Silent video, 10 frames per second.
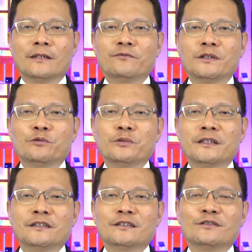if you
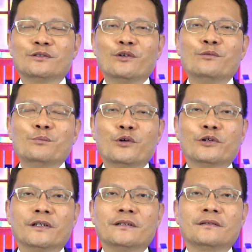wish to know
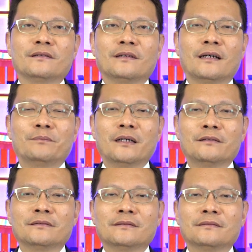more
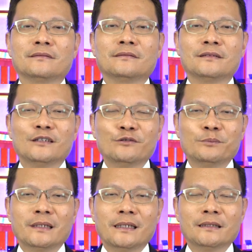about New
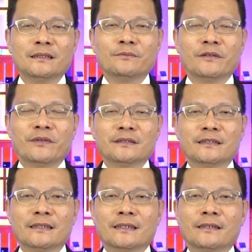Millennium
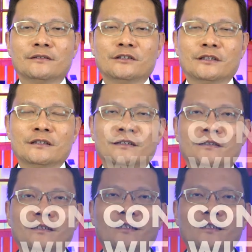Evangelical Church,